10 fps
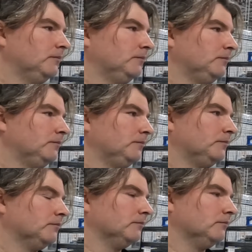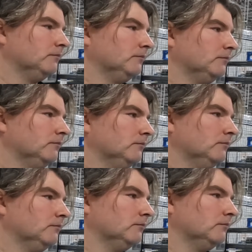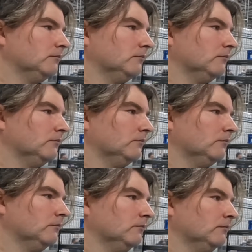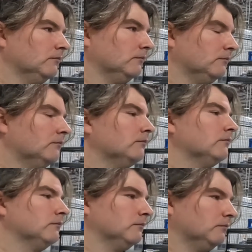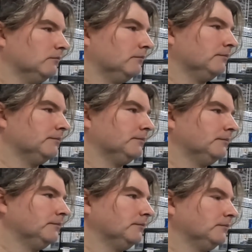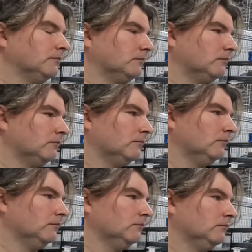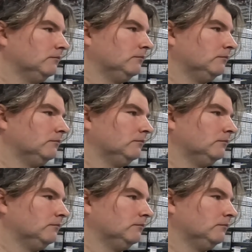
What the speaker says: No words are spoken by the person on screen.